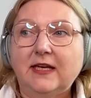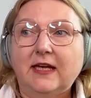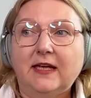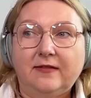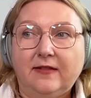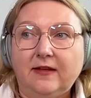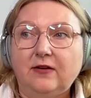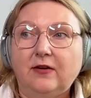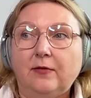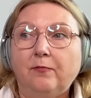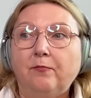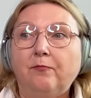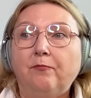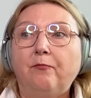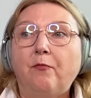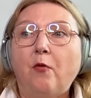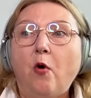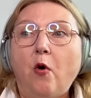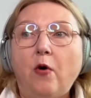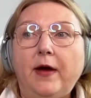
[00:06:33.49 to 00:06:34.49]
And there are
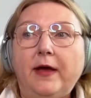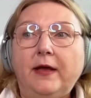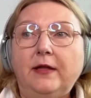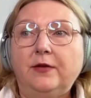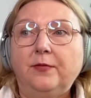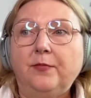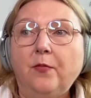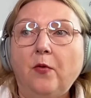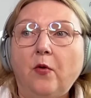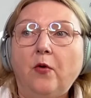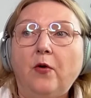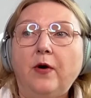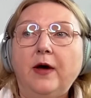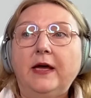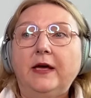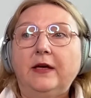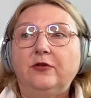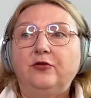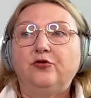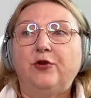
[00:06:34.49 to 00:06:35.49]
more and more
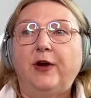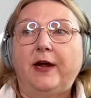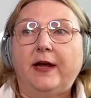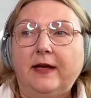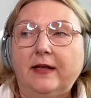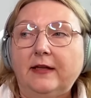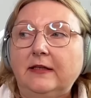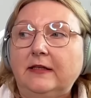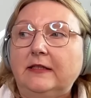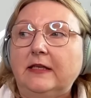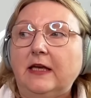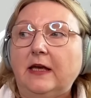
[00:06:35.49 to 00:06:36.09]
trends